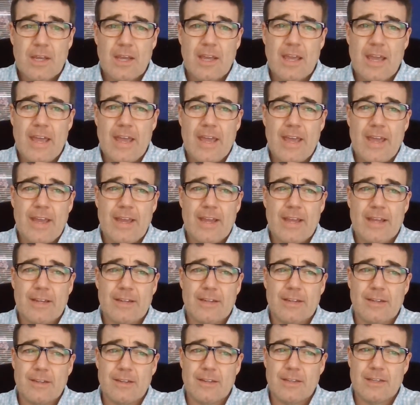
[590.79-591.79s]

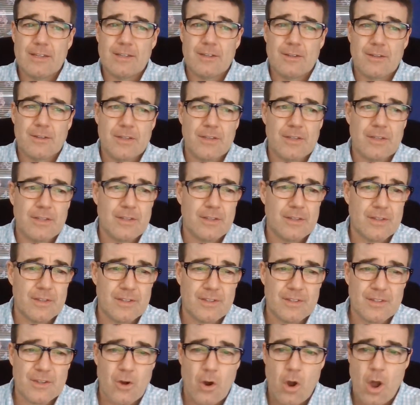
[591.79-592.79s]
And
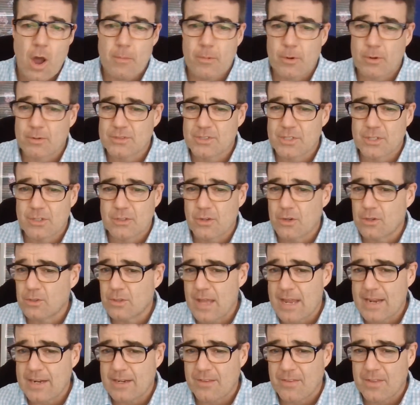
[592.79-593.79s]
Auburn was a little
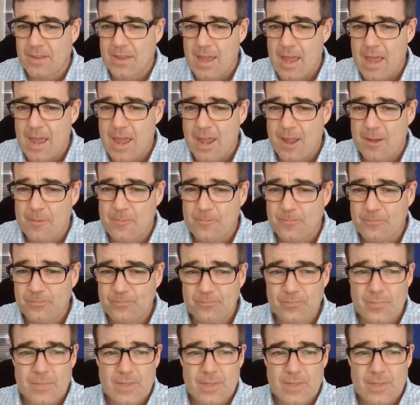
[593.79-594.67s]
late in the game